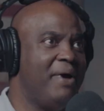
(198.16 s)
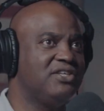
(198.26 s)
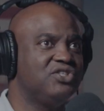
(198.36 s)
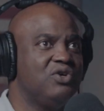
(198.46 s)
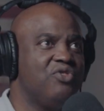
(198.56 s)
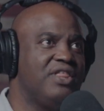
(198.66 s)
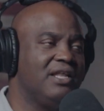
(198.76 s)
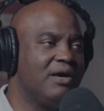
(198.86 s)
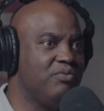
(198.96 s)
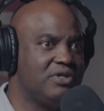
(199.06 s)
back to this whole thing,
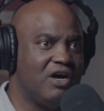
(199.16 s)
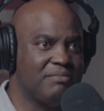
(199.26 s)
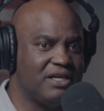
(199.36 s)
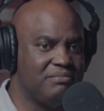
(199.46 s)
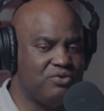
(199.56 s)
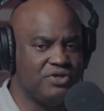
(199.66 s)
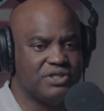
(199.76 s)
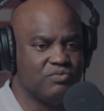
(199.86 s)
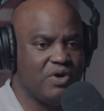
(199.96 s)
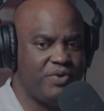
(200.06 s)
like we talked about
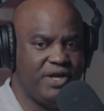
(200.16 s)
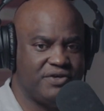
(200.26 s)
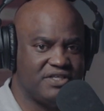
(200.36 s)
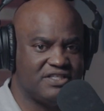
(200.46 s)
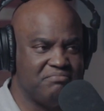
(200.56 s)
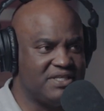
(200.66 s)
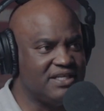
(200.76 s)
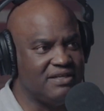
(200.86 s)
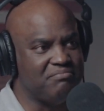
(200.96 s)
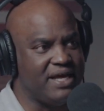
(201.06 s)
abortion, where we are
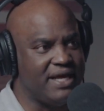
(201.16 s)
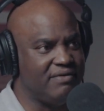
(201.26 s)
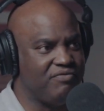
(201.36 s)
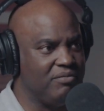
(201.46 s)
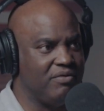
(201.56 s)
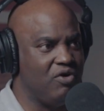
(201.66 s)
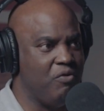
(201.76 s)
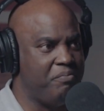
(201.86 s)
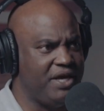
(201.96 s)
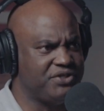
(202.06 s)
dismissing men from the whole
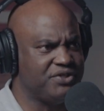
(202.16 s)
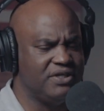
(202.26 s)
picture,